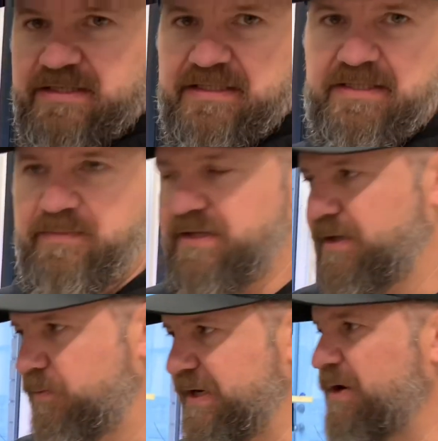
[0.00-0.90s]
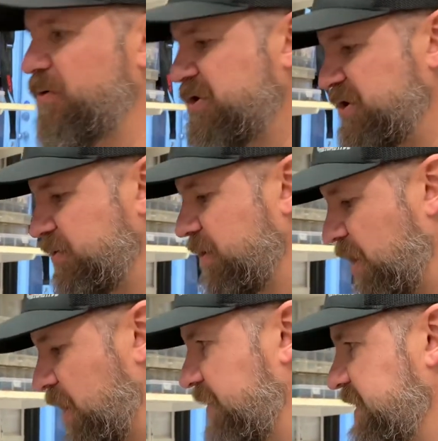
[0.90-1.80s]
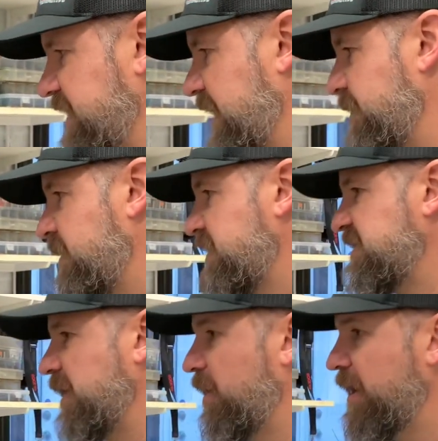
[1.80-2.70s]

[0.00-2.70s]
it's something that we go to all the time. So